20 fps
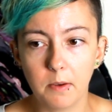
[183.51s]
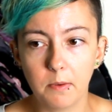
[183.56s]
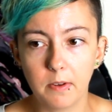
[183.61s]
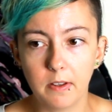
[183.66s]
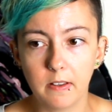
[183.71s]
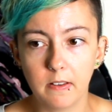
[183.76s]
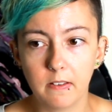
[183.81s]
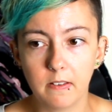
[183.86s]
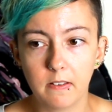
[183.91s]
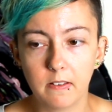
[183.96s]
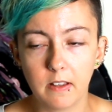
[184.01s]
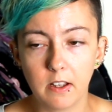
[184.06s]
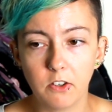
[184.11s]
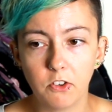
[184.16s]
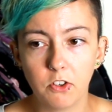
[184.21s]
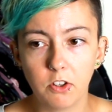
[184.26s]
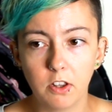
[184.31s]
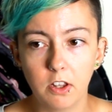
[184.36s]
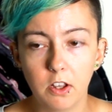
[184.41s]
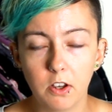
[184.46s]
was
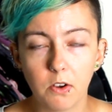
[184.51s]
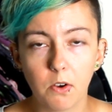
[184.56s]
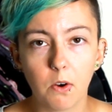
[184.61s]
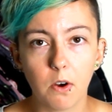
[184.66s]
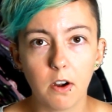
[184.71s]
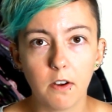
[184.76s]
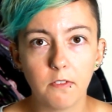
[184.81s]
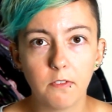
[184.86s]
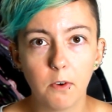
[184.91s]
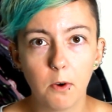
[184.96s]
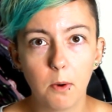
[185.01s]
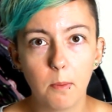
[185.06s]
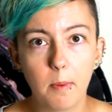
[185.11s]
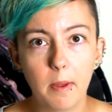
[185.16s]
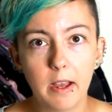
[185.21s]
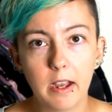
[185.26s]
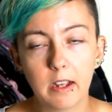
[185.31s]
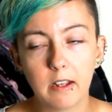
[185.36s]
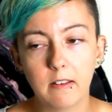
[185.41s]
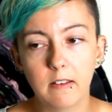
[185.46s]
essentially agoraphobic,